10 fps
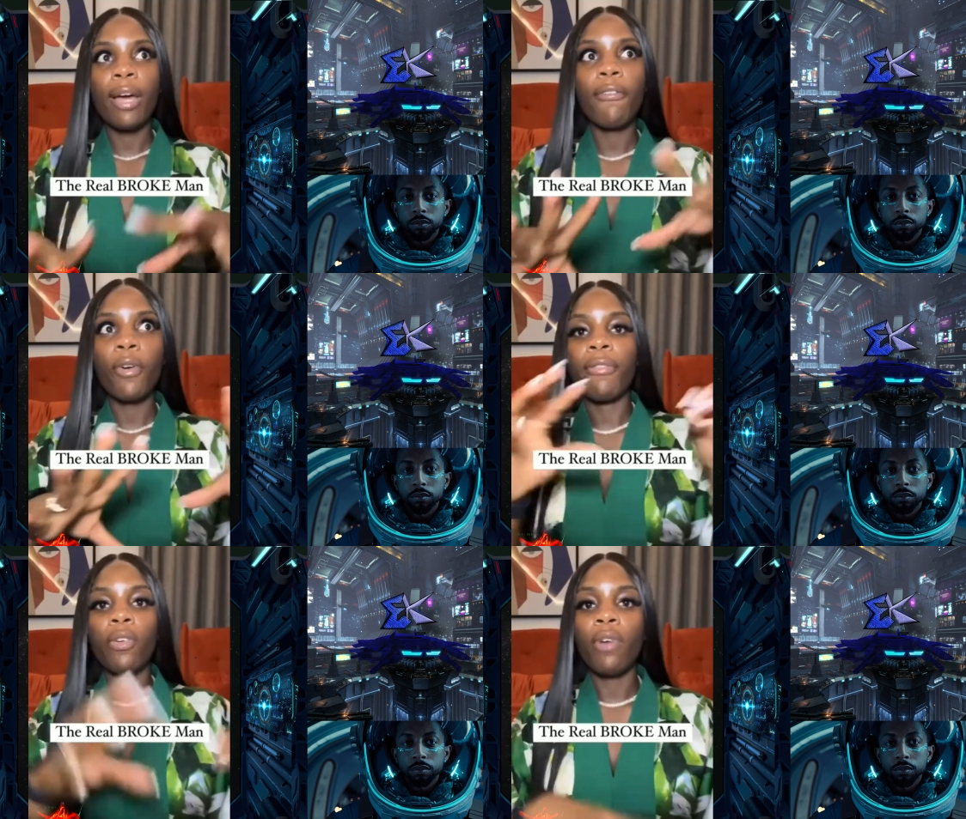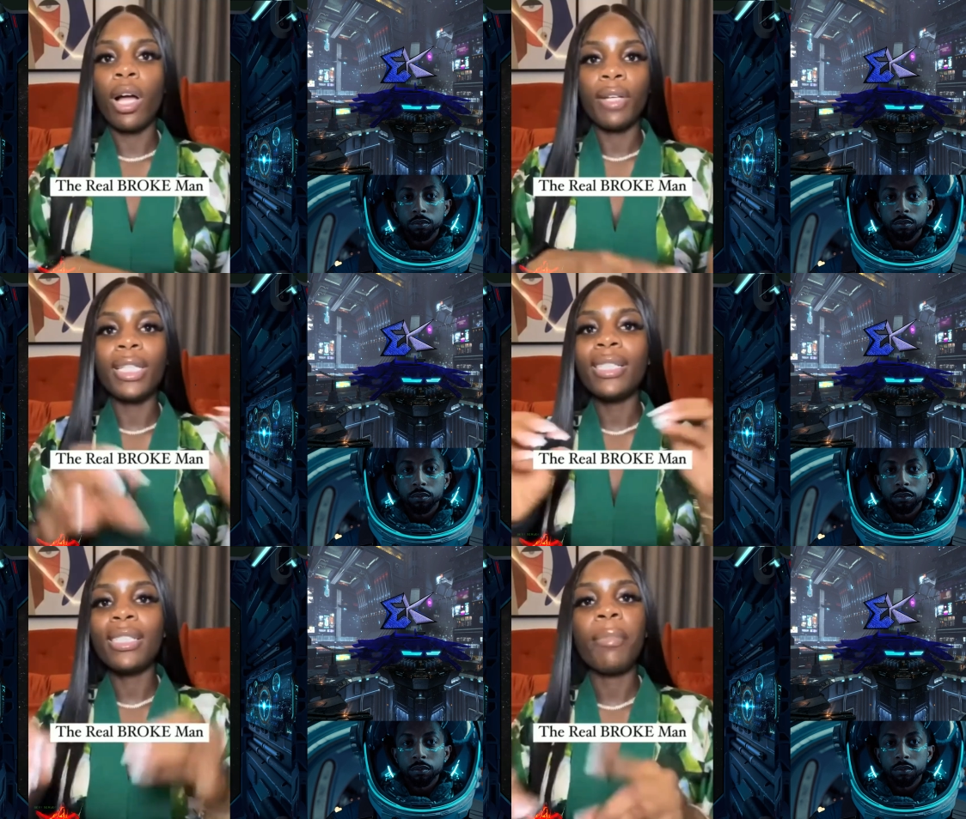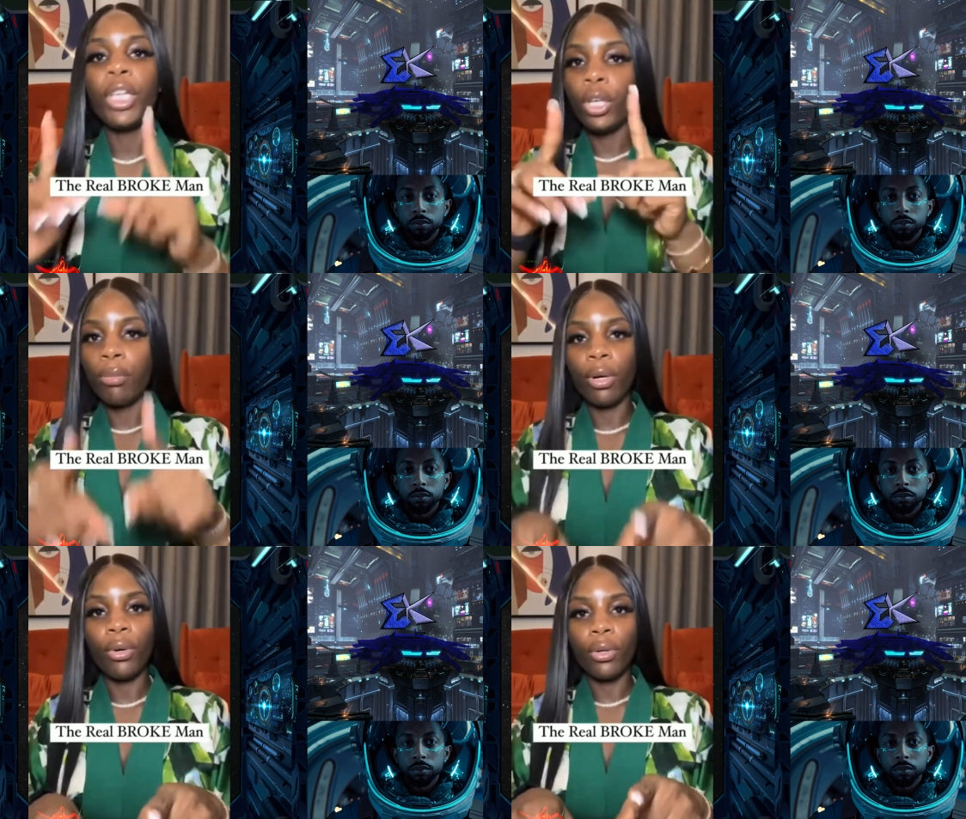Speaker 1: a Ferrari doesn't mean you're
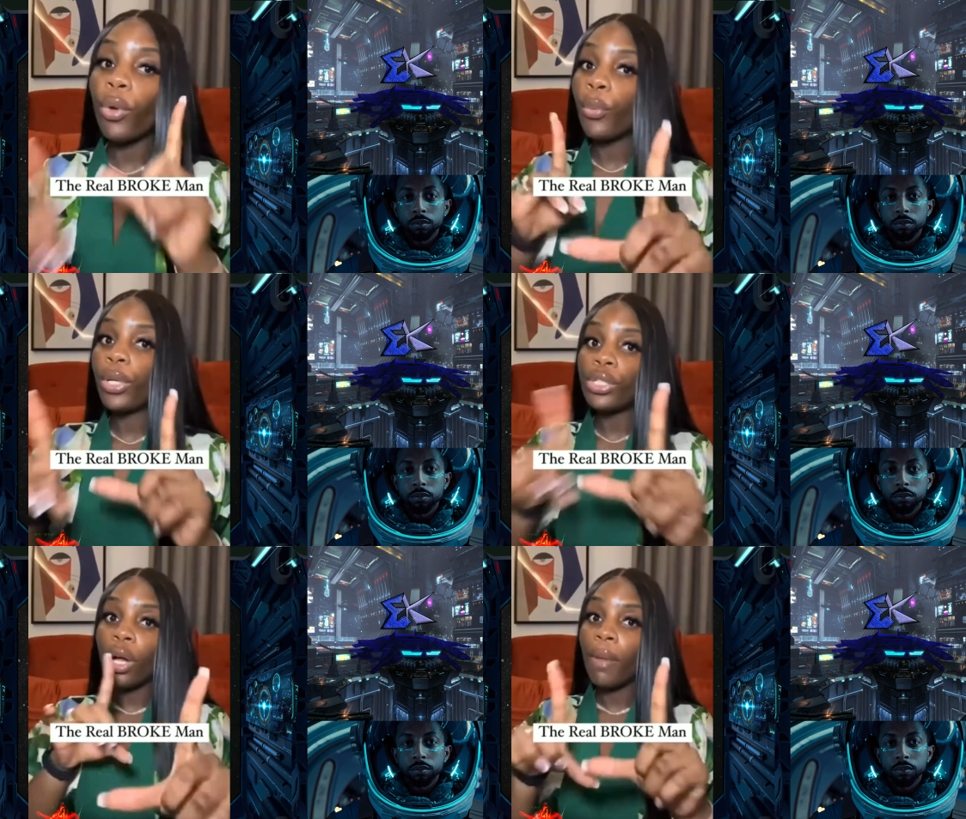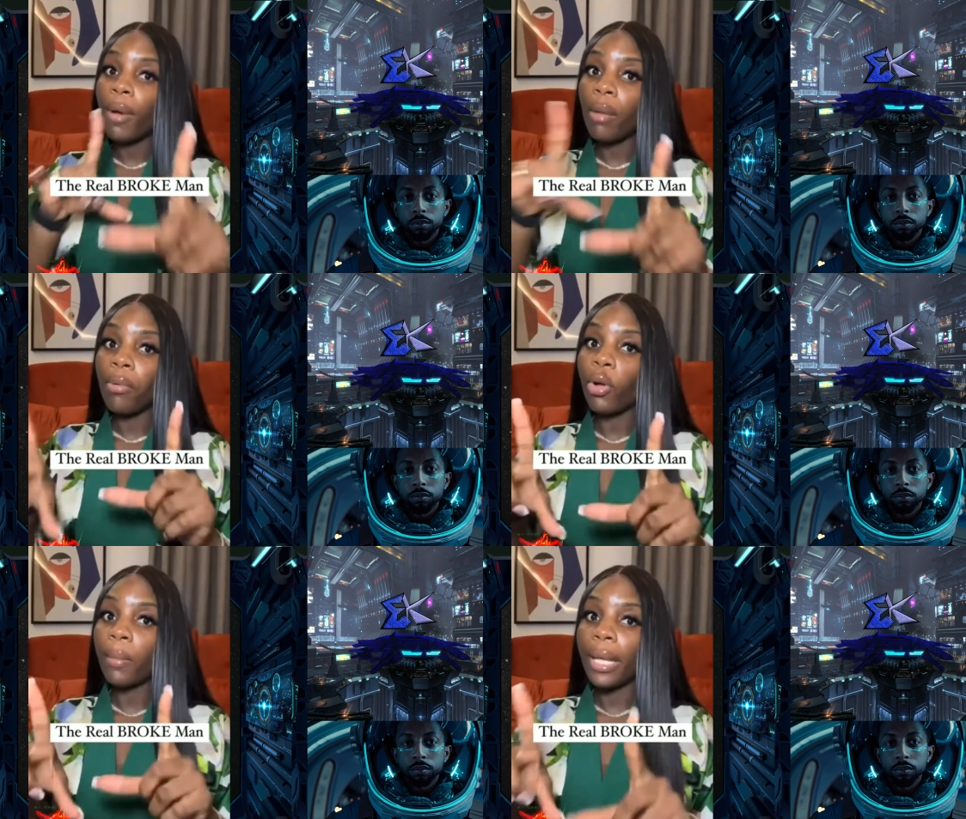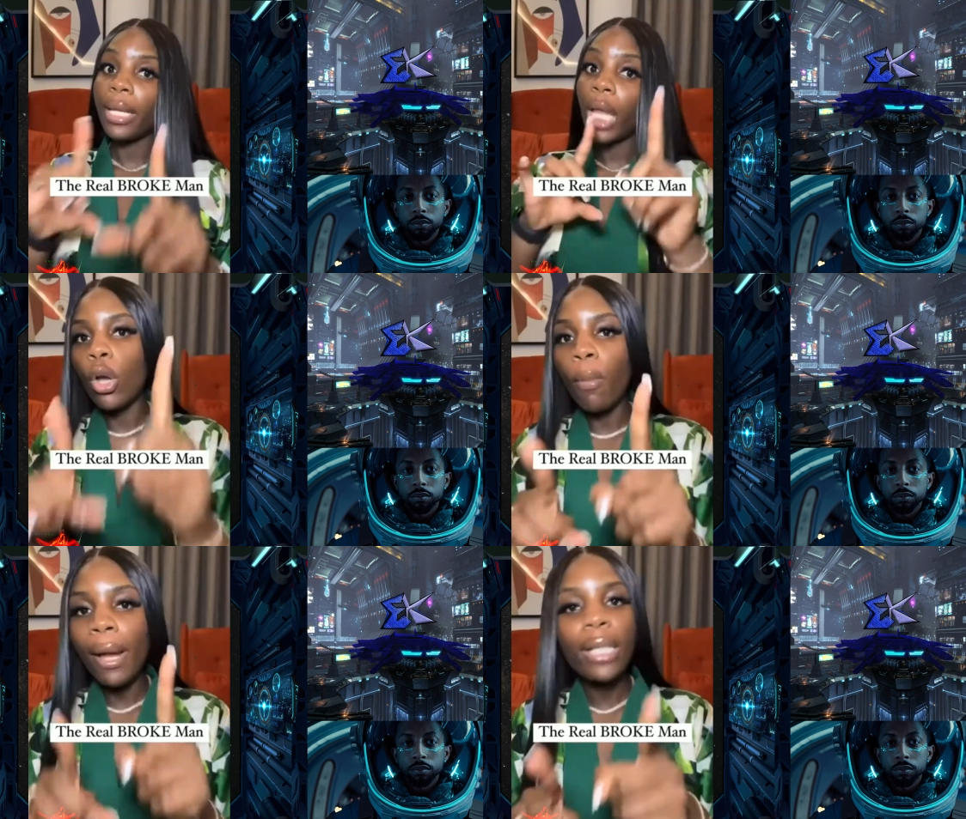broke. When we talk about broke men,
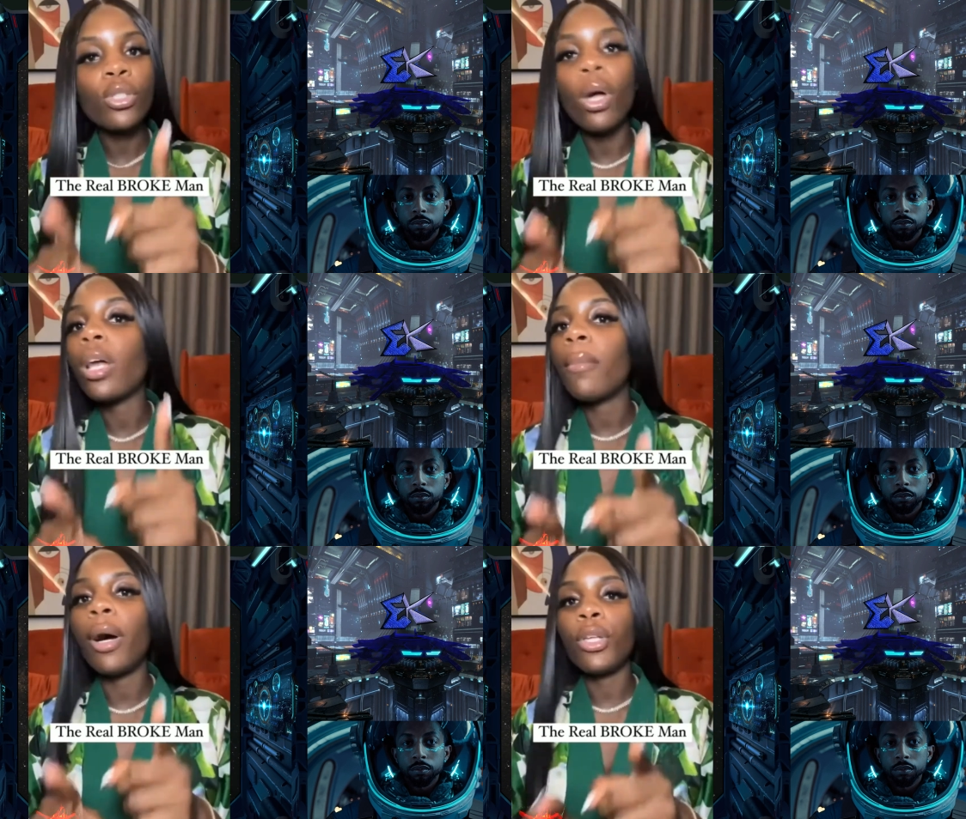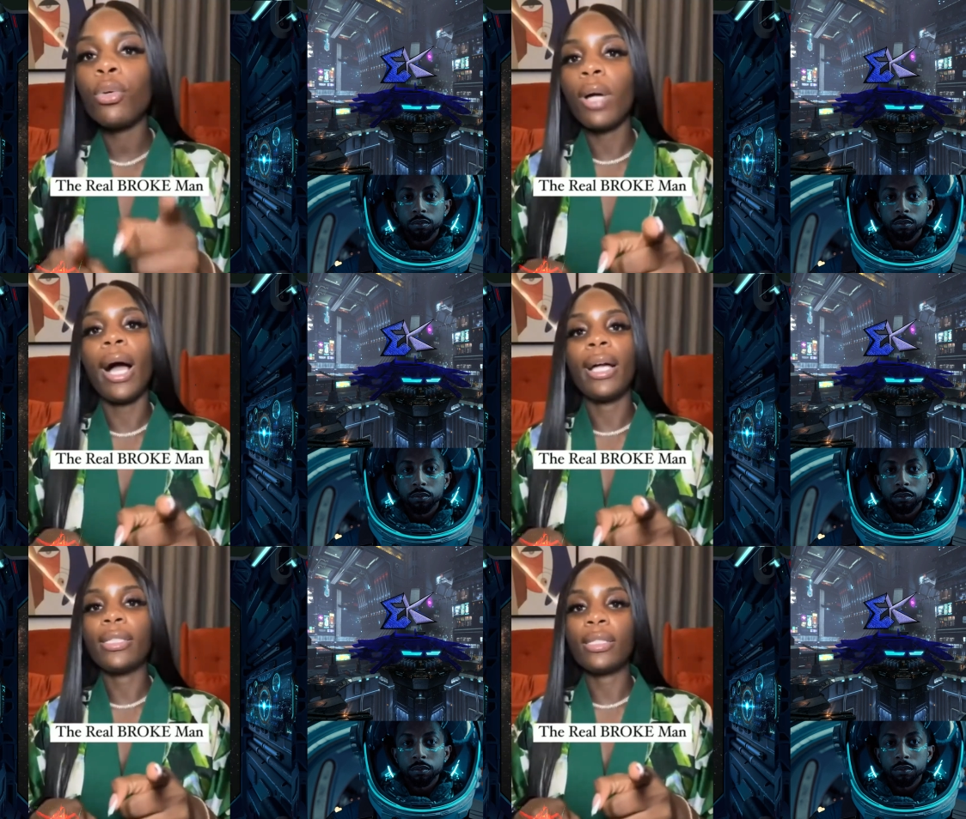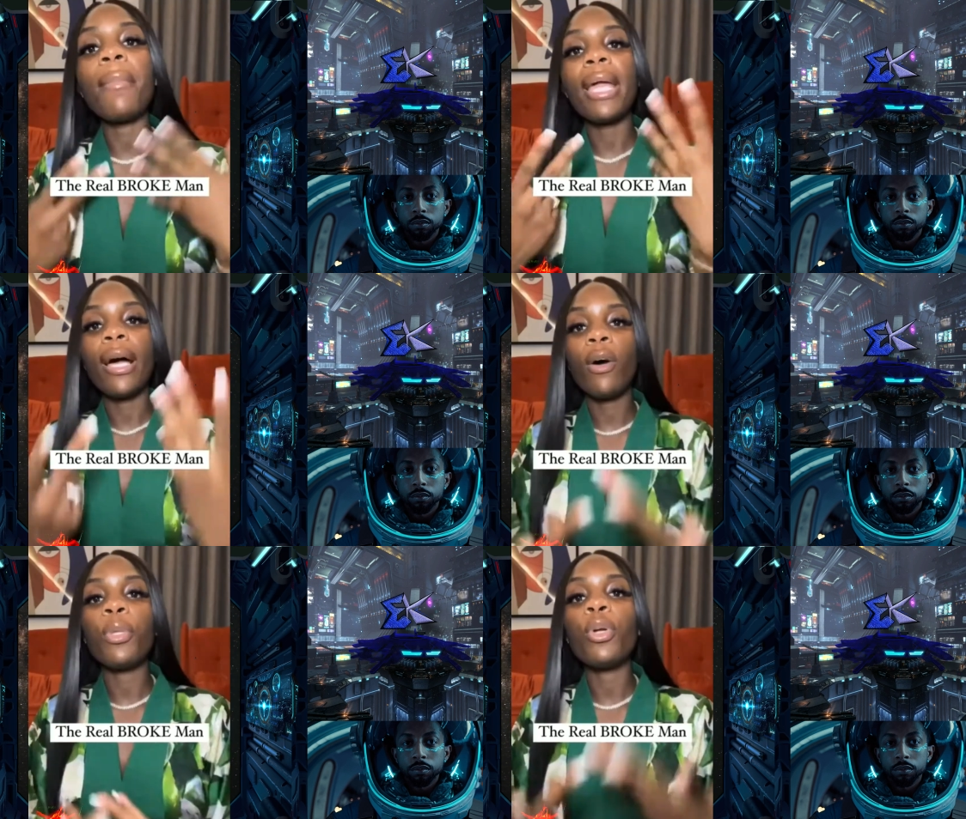nobody's talking about you guys. Let me
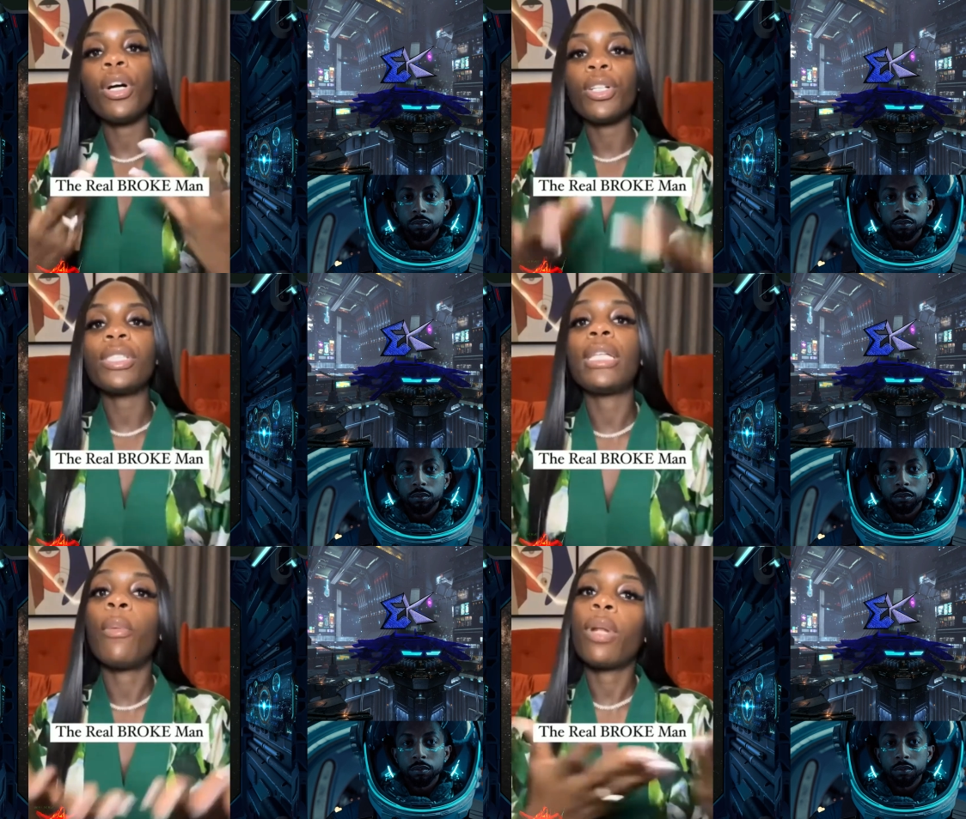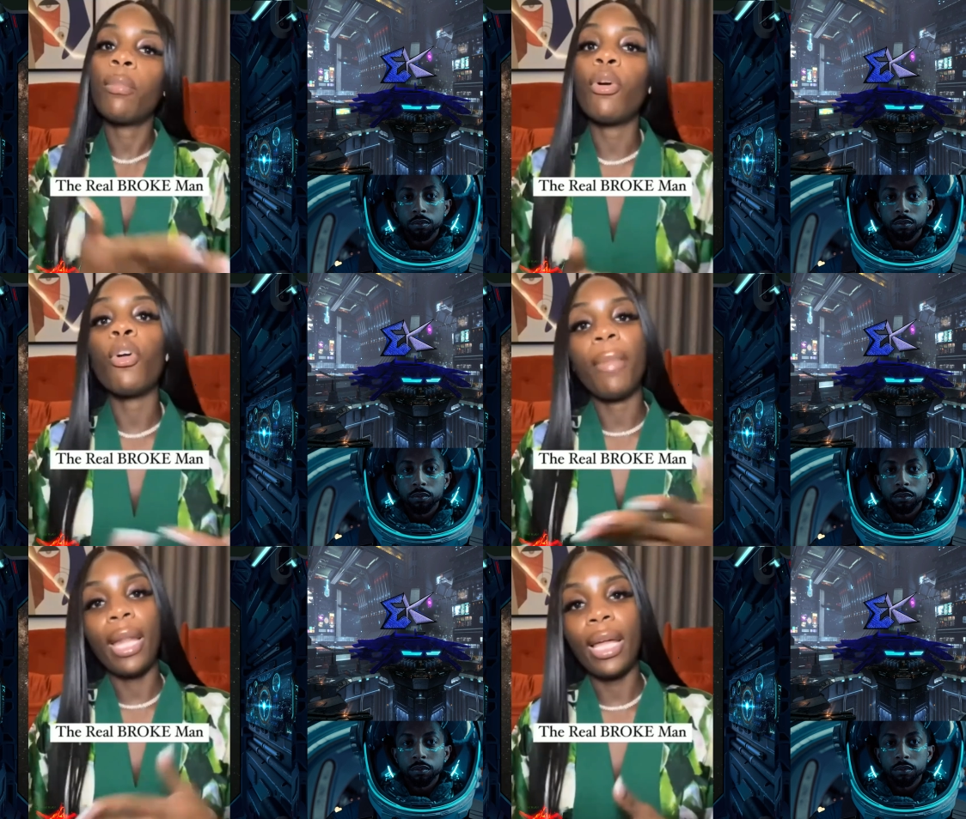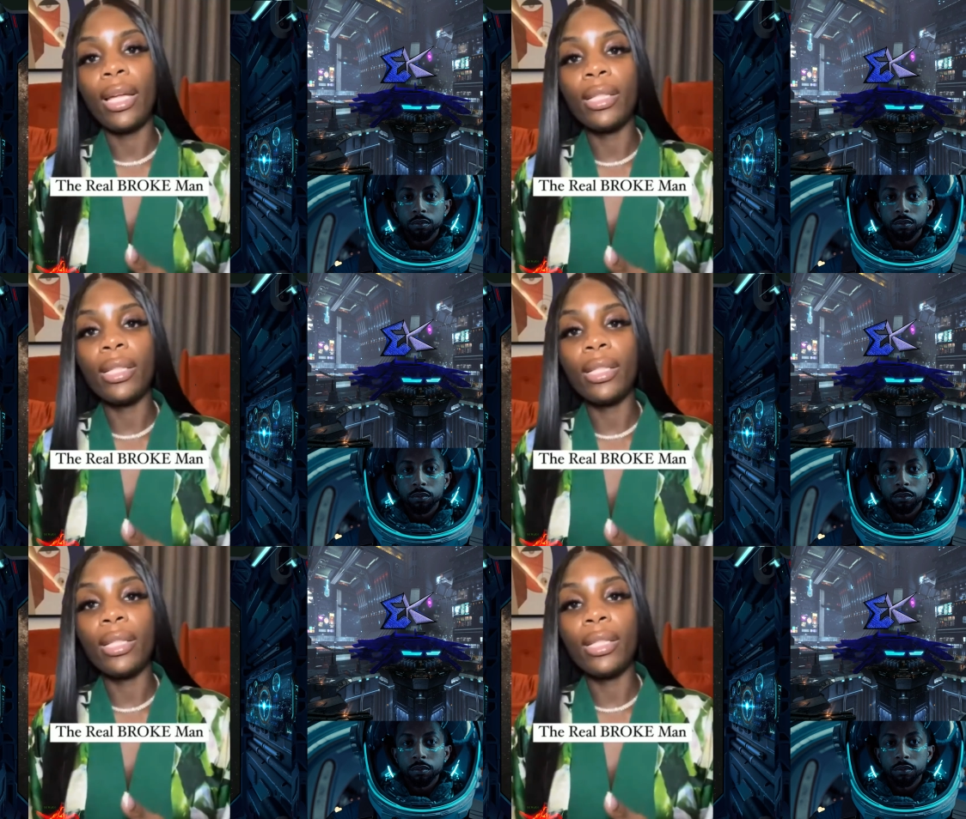help you understand what a broke man is.